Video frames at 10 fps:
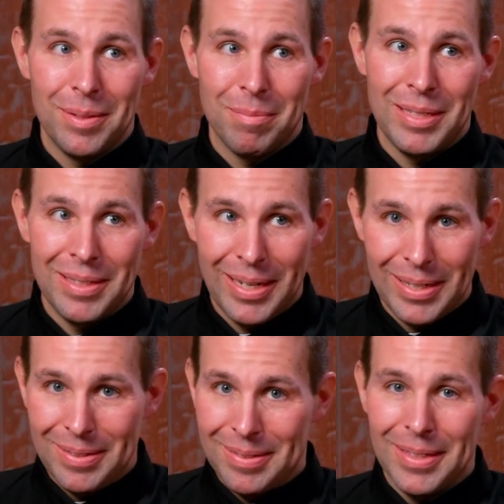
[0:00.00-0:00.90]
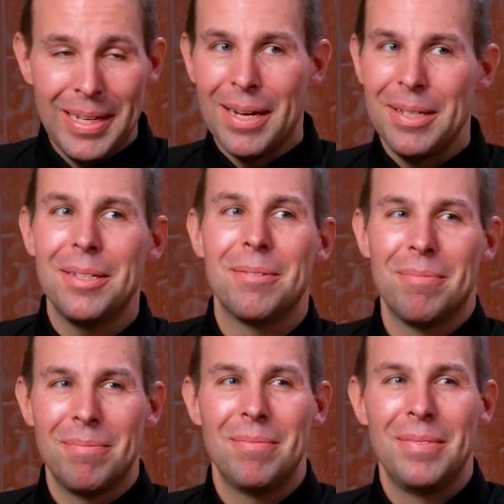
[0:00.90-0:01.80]
And my dad said, yeah,
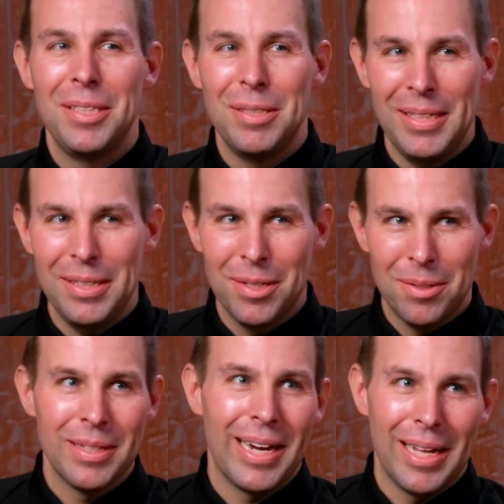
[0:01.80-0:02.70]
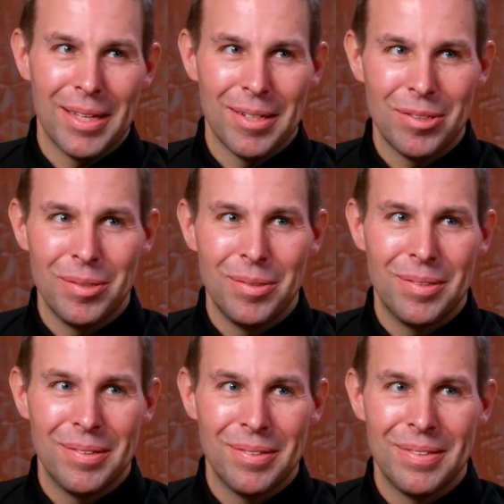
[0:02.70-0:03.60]
you need to go to a Catholic school.